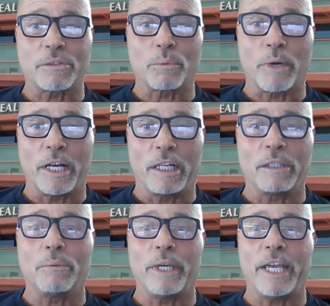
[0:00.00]
So
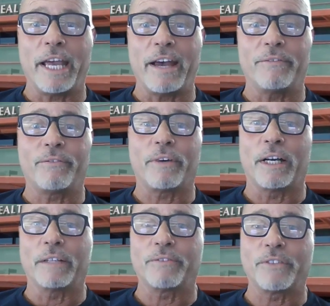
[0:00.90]
you can
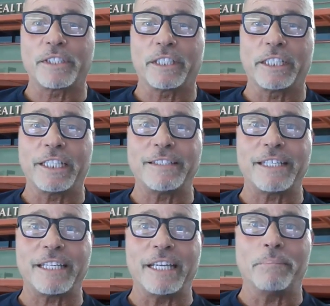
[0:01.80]
continue to
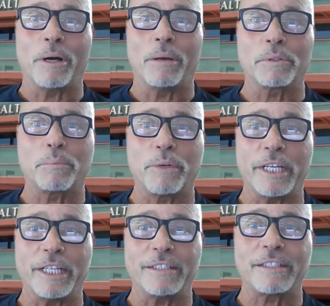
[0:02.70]
receive your health
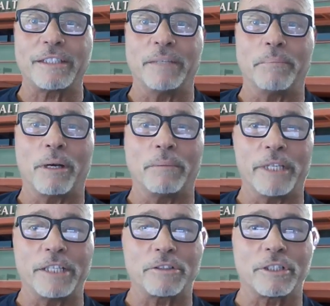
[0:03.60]
care in a
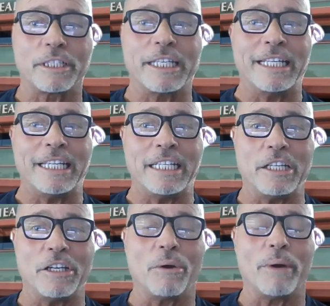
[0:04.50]
safe manner
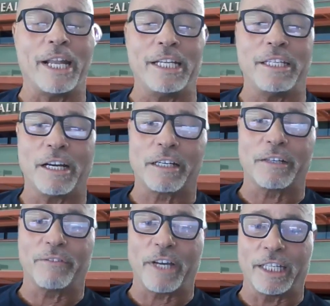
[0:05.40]
and as
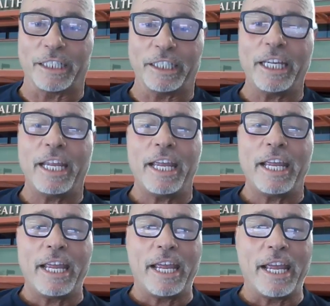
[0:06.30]
you mentioned, Jack,
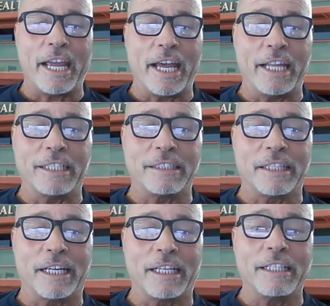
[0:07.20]
uh, also
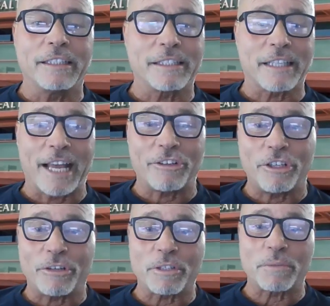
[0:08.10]
vaccines
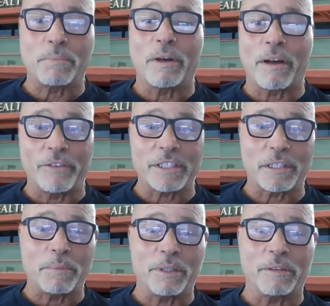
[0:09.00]
are readily
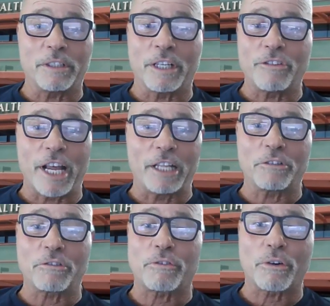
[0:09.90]
available at this
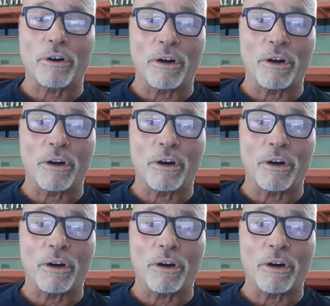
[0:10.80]
point.